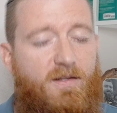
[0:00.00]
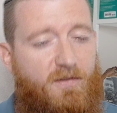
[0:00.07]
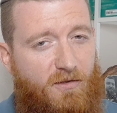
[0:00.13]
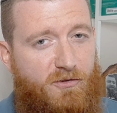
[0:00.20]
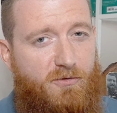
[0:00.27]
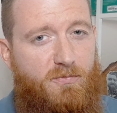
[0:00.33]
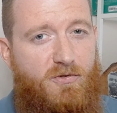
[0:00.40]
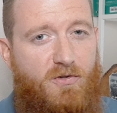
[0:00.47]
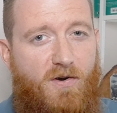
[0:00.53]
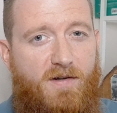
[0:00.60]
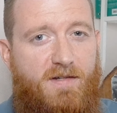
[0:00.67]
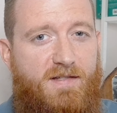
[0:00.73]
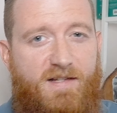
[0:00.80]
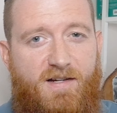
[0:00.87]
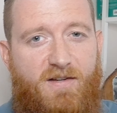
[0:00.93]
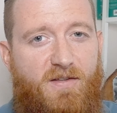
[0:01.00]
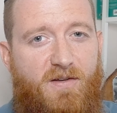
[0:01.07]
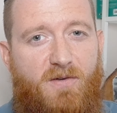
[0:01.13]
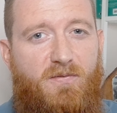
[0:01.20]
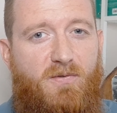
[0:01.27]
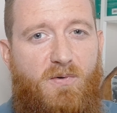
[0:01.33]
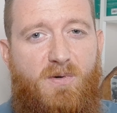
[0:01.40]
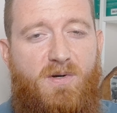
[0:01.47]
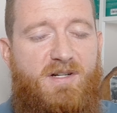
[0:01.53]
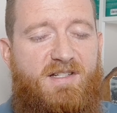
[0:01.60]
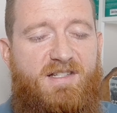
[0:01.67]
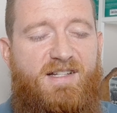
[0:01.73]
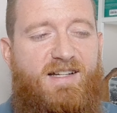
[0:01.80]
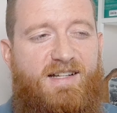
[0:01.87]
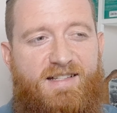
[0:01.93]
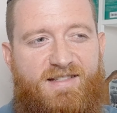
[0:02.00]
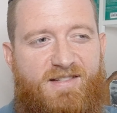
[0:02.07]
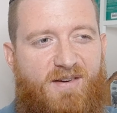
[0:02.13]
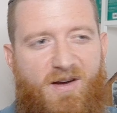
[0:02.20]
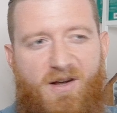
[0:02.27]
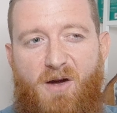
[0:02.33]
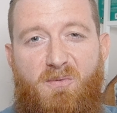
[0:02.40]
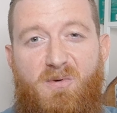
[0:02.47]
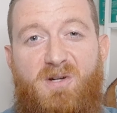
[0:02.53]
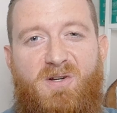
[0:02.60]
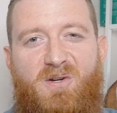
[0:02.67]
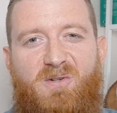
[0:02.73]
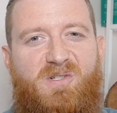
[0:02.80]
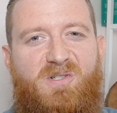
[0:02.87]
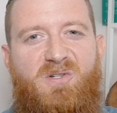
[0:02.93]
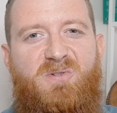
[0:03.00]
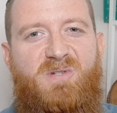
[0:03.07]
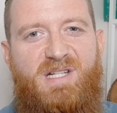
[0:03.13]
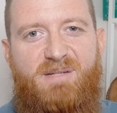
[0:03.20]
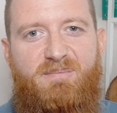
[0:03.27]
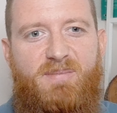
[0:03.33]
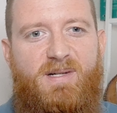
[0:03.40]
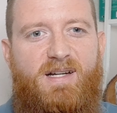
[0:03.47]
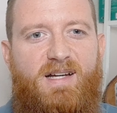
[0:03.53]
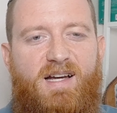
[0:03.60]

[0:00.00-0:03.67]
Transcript: There are some sharks there, though, of course. So I wouldn't go too deep.